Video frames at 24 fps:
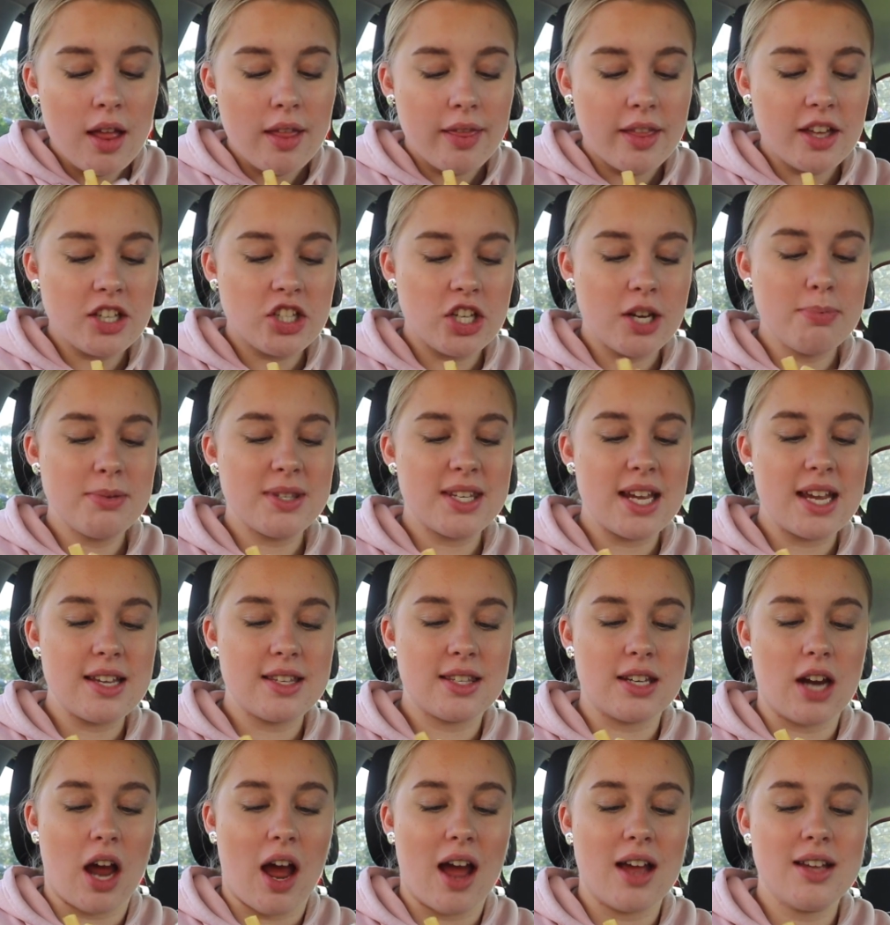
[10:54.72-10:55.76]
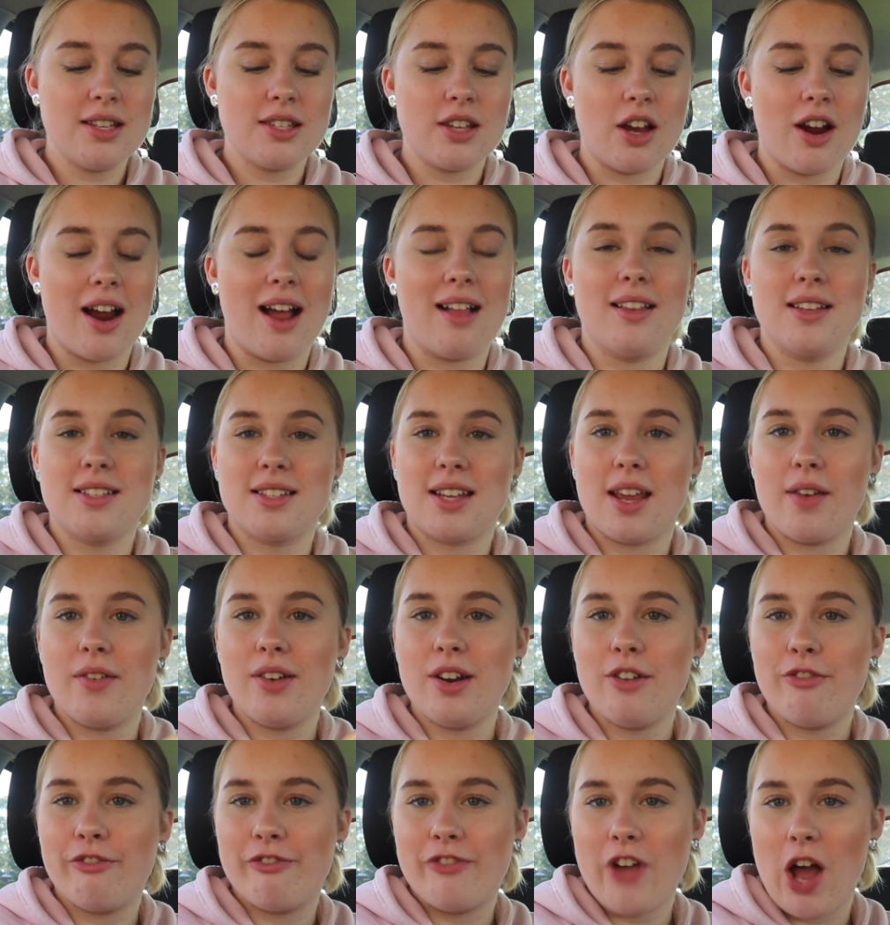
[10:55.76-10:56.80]
The chips taste nice. All right, let's give
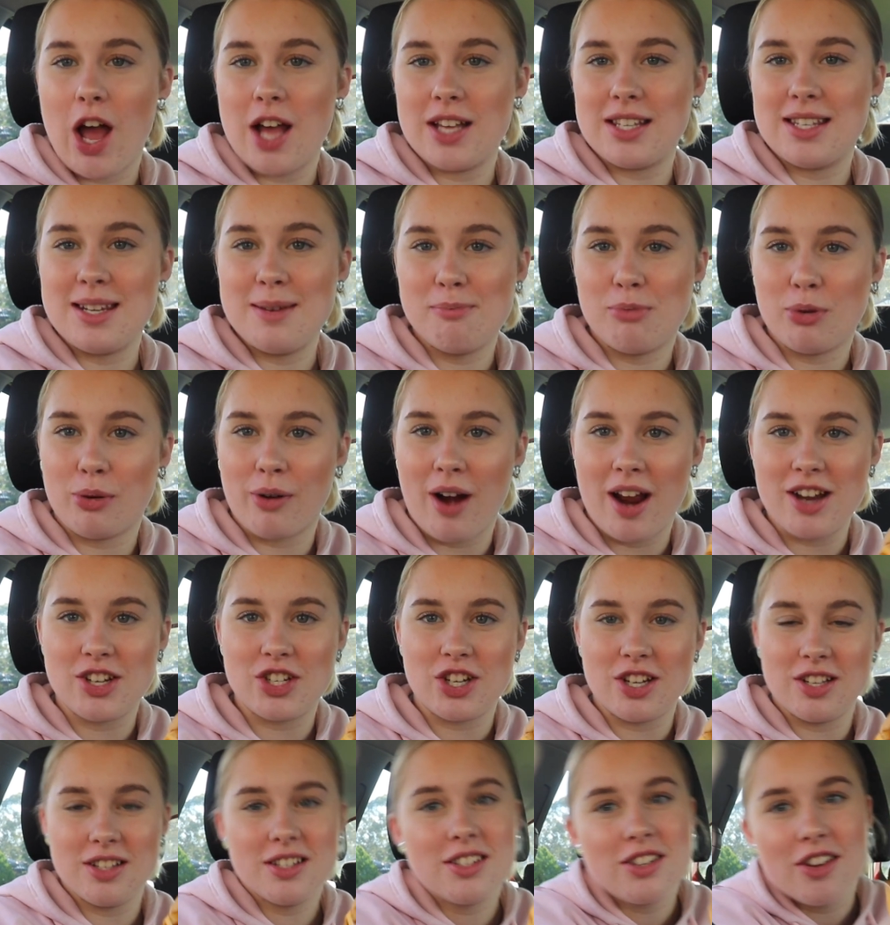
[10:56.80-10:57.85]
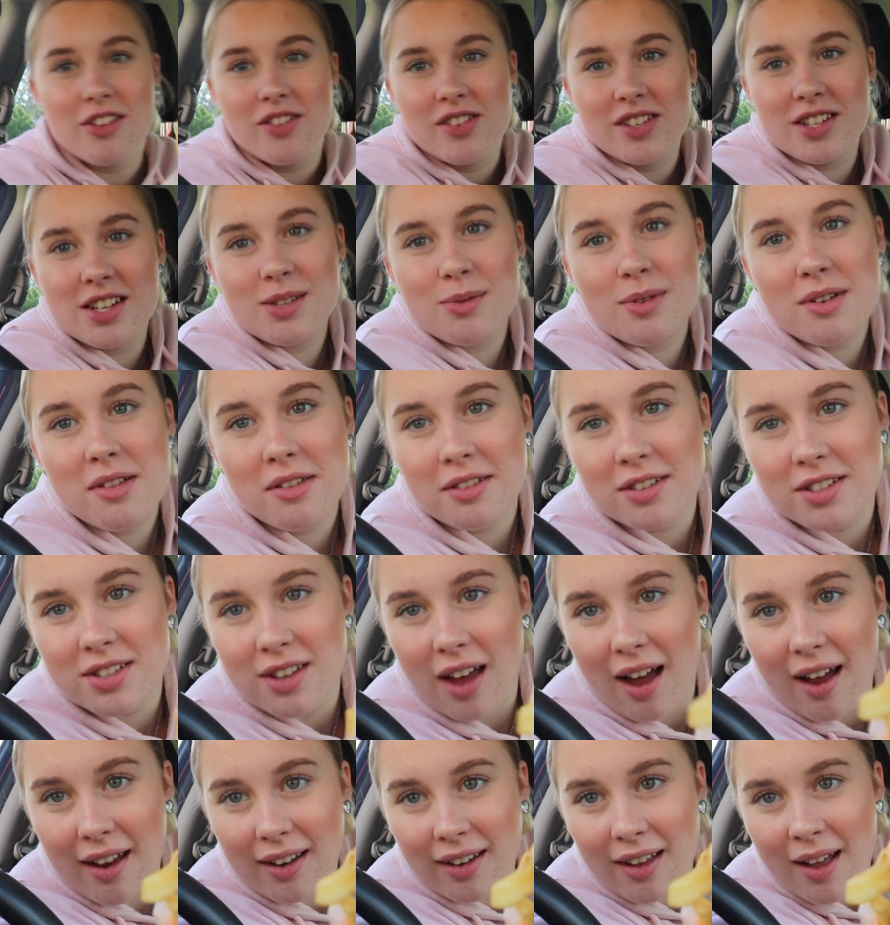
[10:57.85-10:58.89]
it a first impression. So this is what it looks
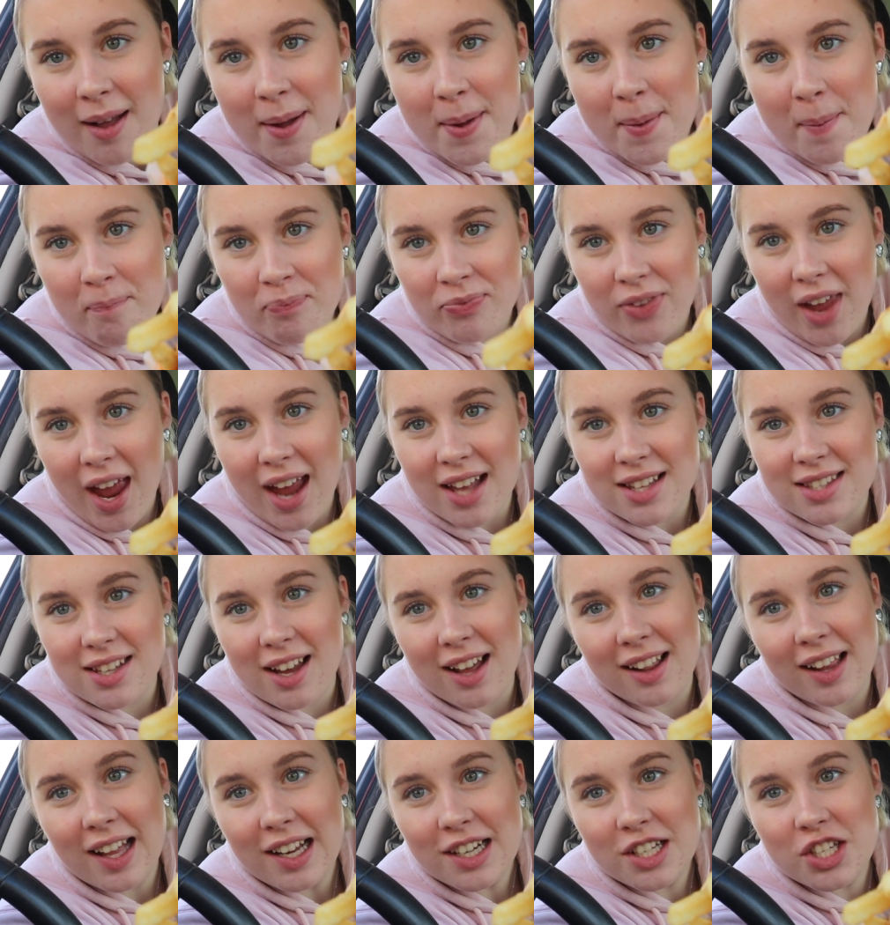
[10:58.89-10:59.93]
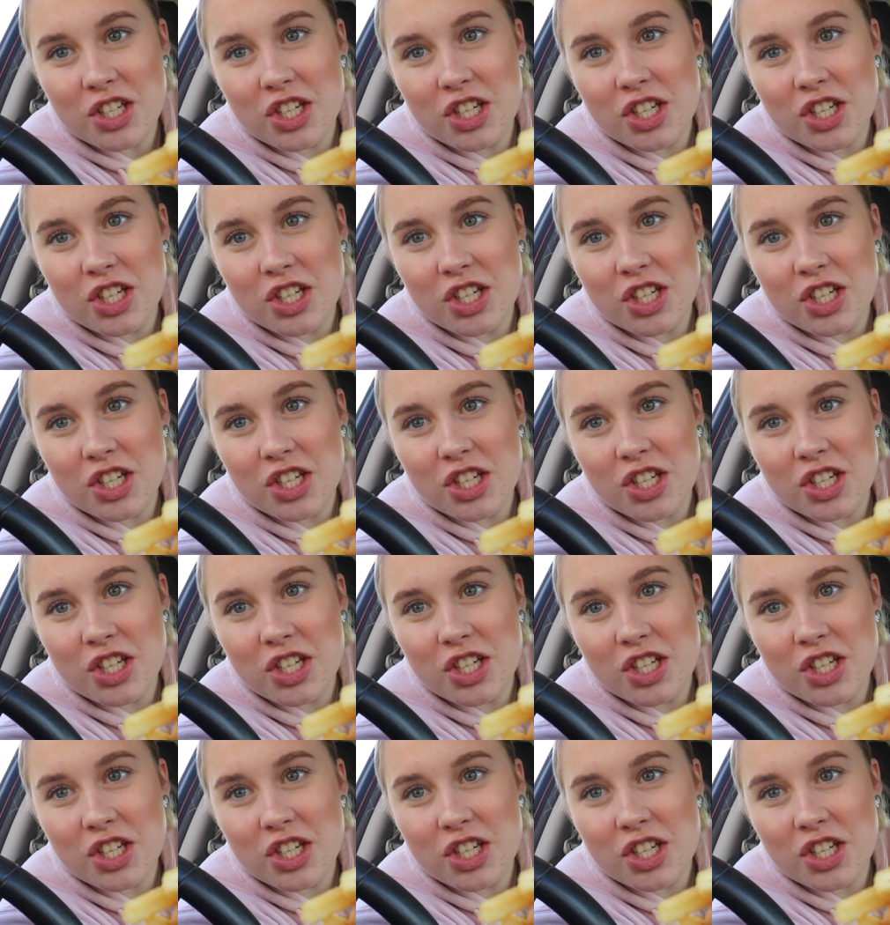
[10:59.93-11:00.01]
like. It's got like